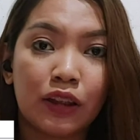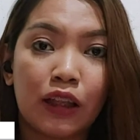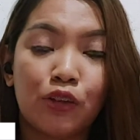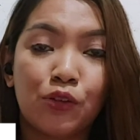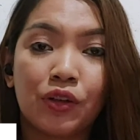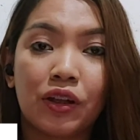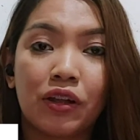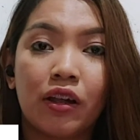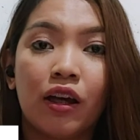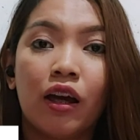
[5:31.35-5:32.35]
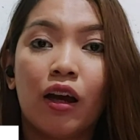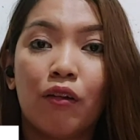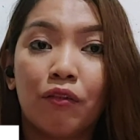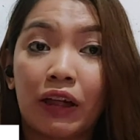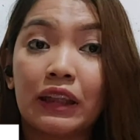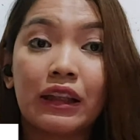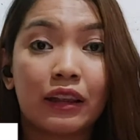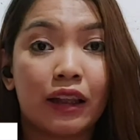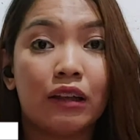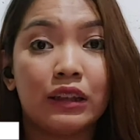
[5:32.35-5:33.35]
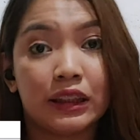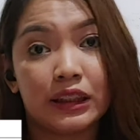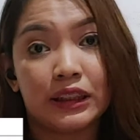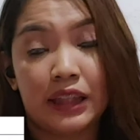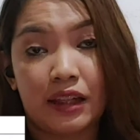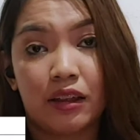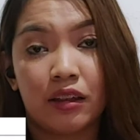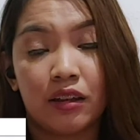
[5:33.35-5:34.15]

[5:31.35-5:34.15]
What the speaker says: then you can write it down instead.